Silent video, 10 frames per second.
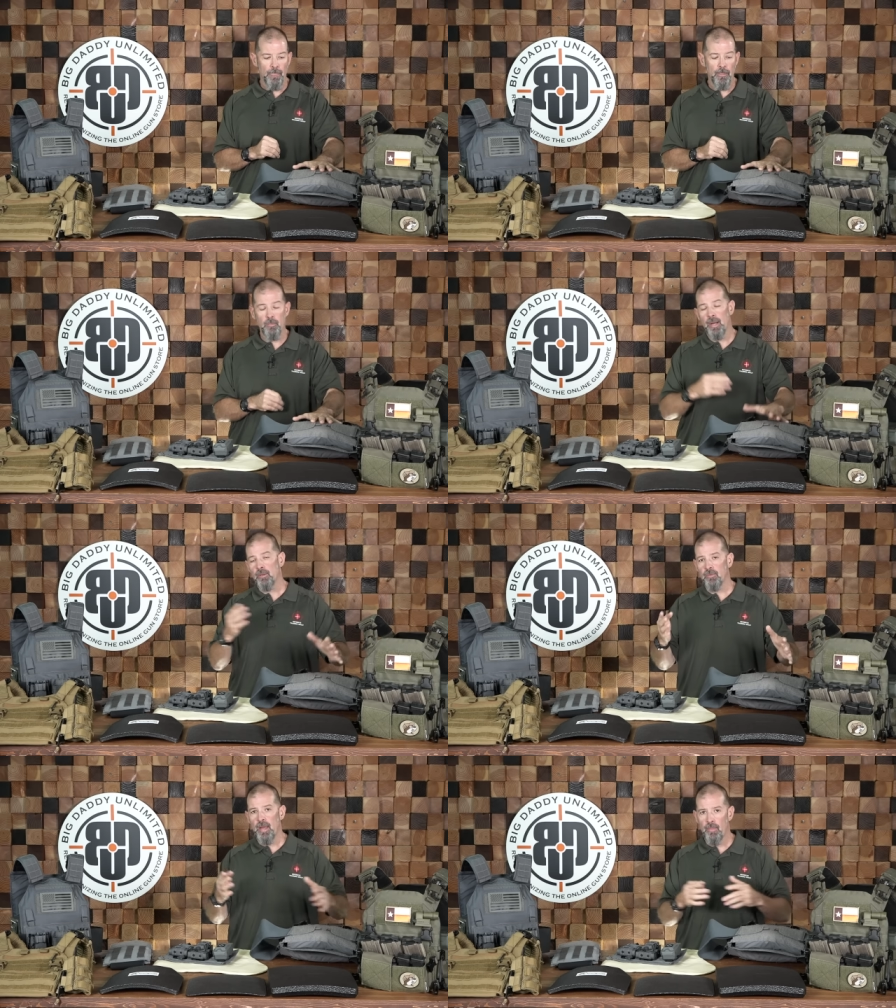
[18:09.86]
you might
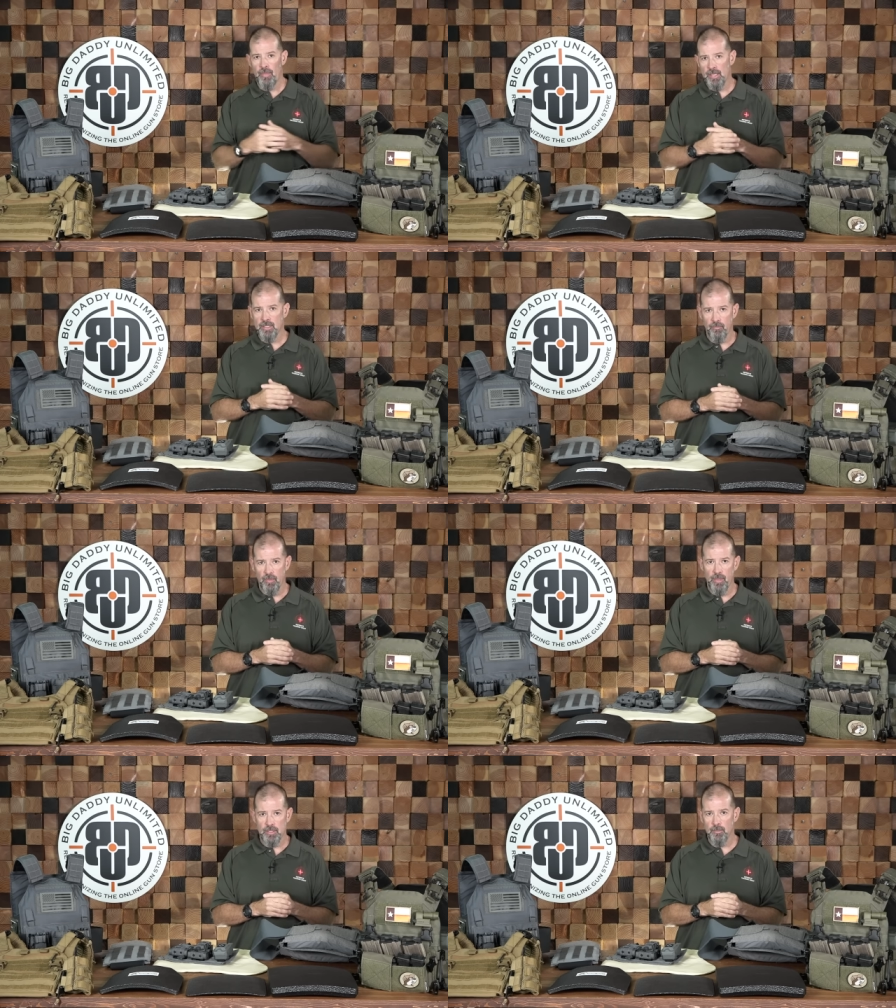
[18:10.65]
decide that that's
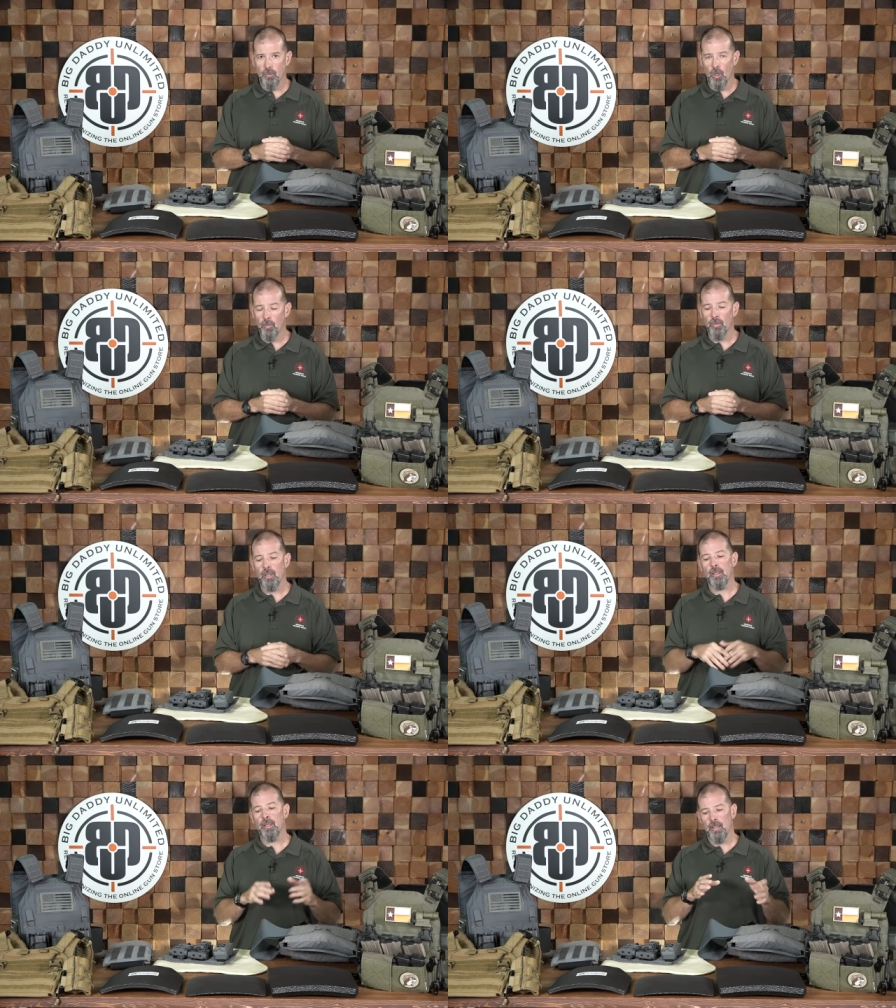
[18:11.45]
something that's
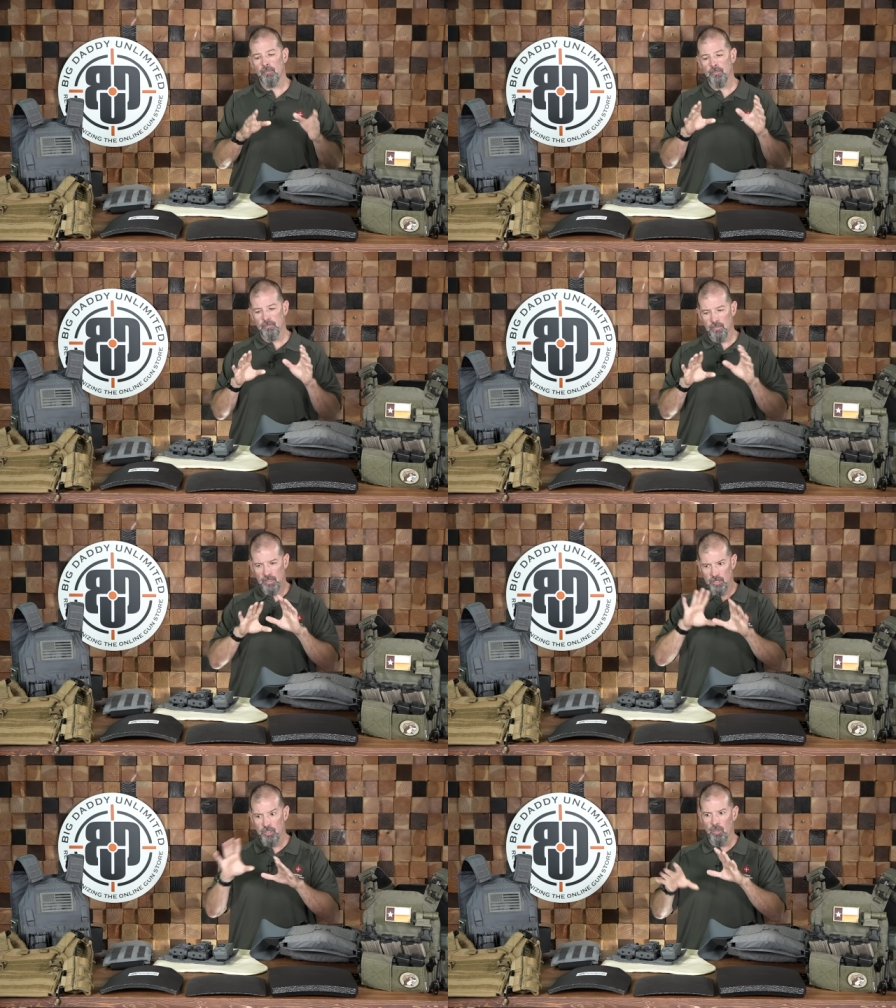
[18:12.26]
appropriate. Again,
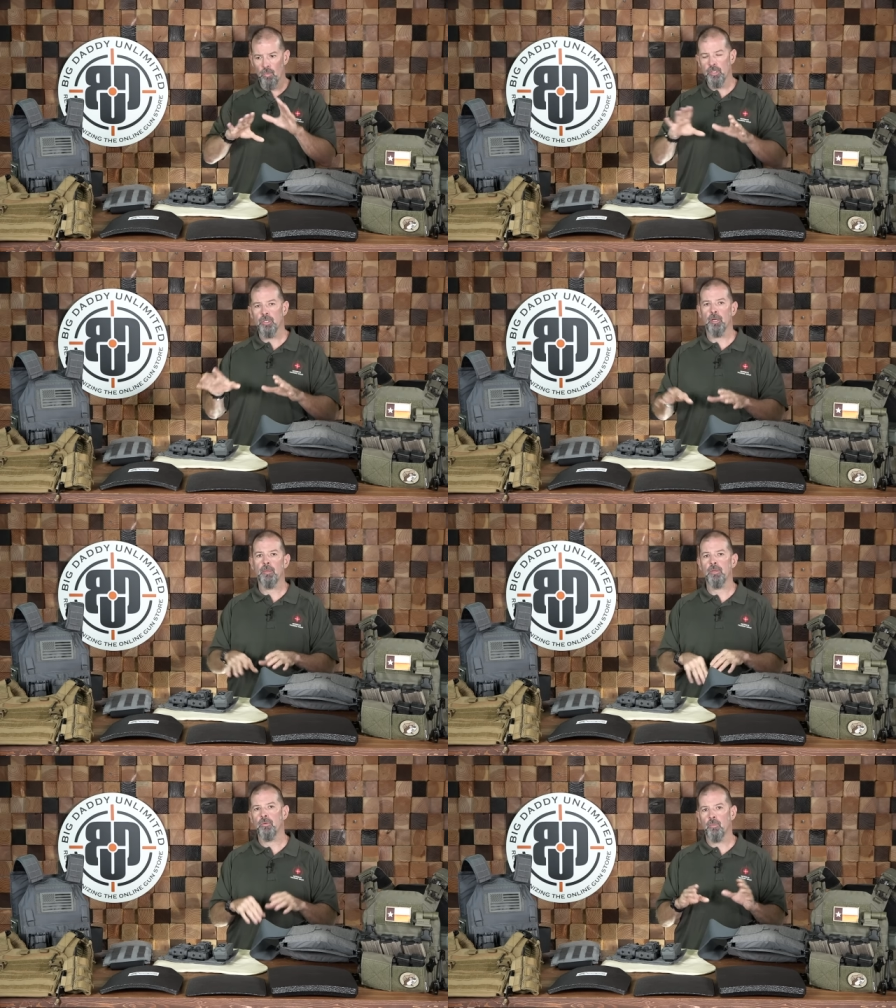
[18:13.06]
consider what you're going to
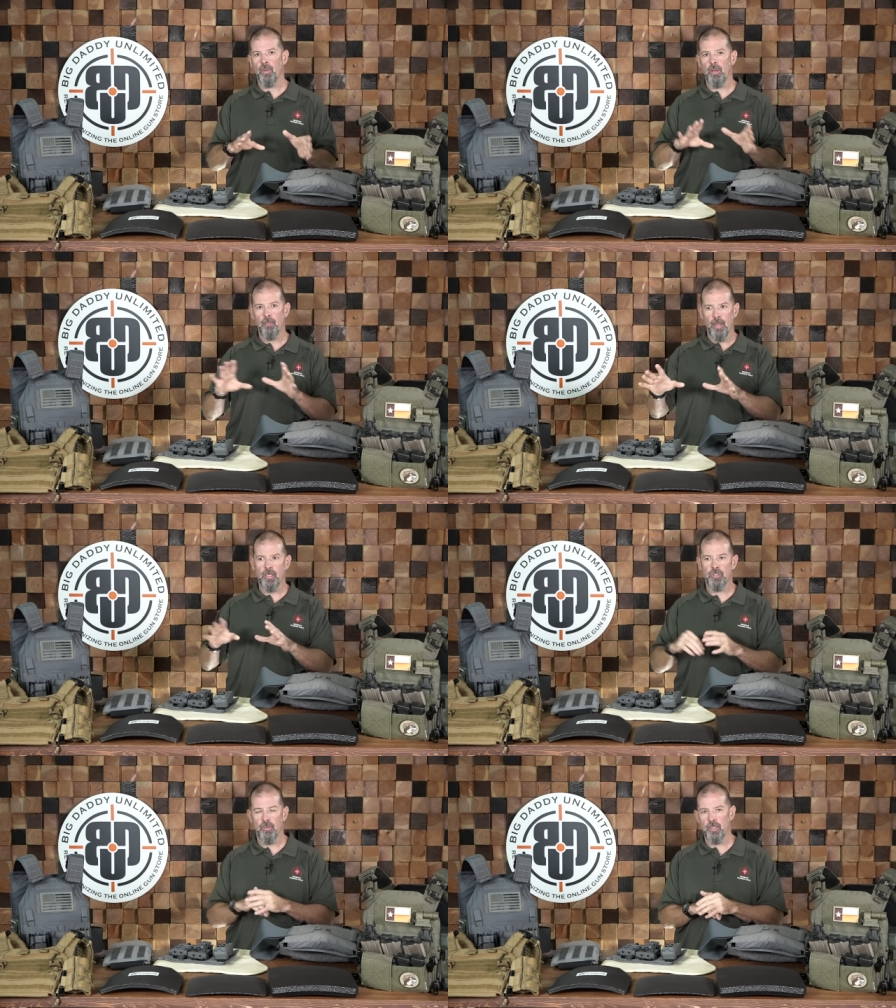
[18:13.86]
be doing with it and
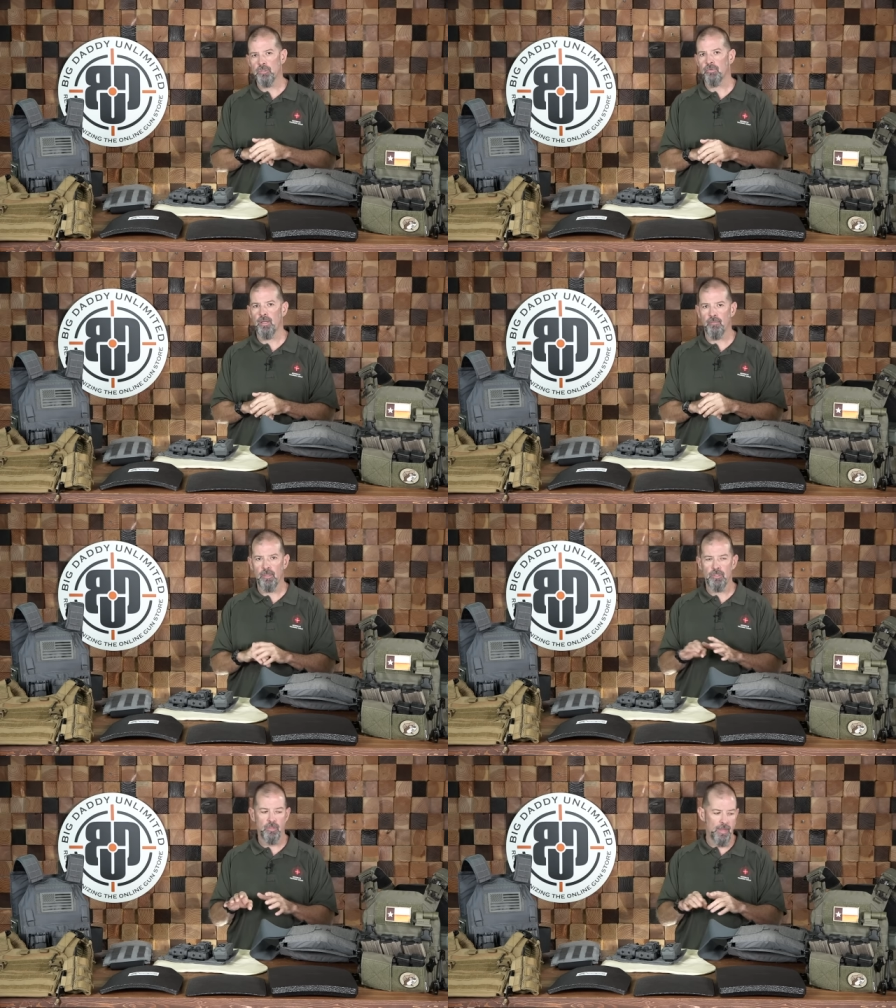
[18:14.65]
make sure that it's
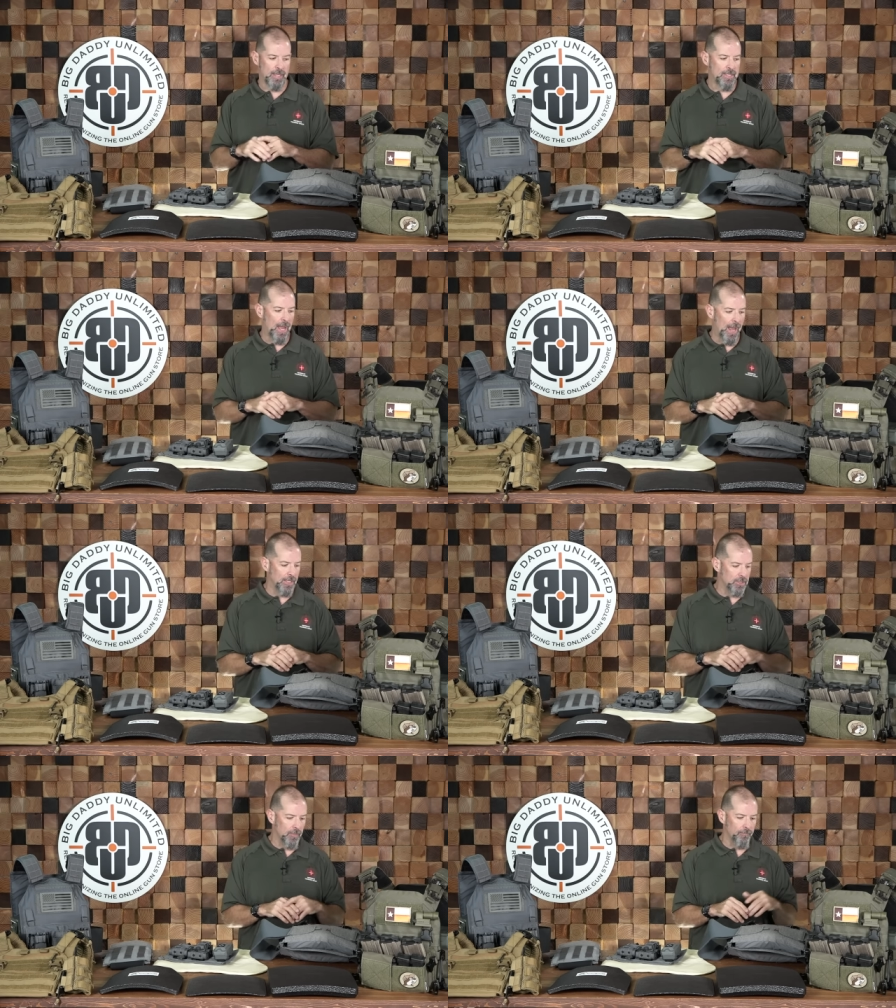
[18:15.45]
relevant to that
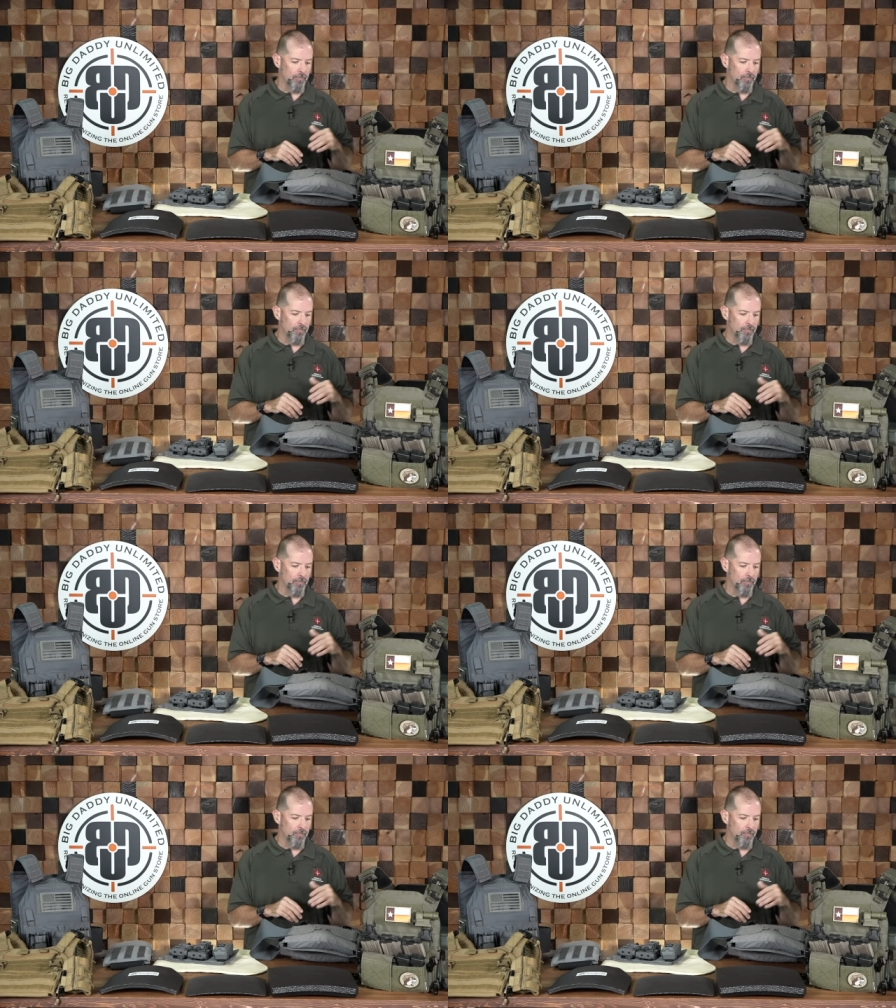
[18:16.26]
task.